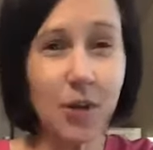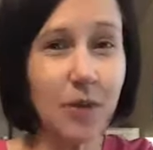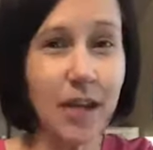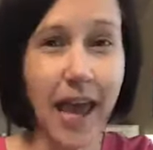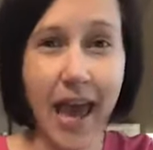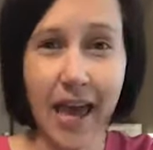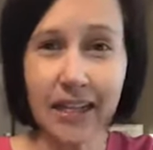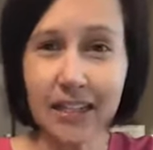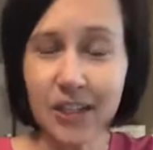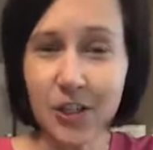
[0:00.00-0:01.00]
You can add
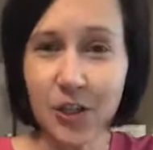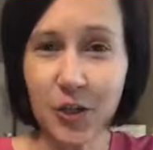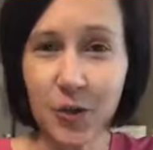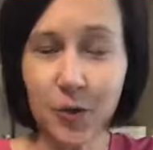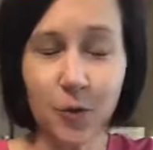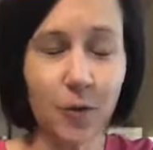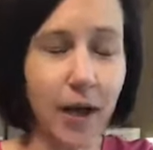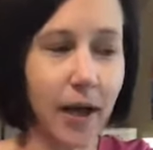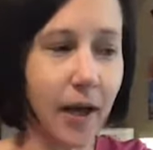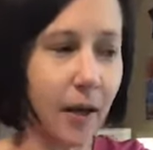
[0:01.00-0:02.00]
it to
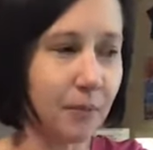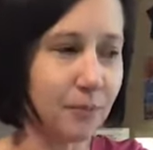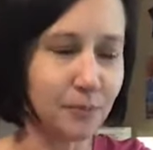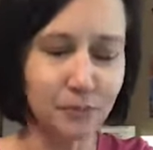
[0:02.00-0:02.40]
um,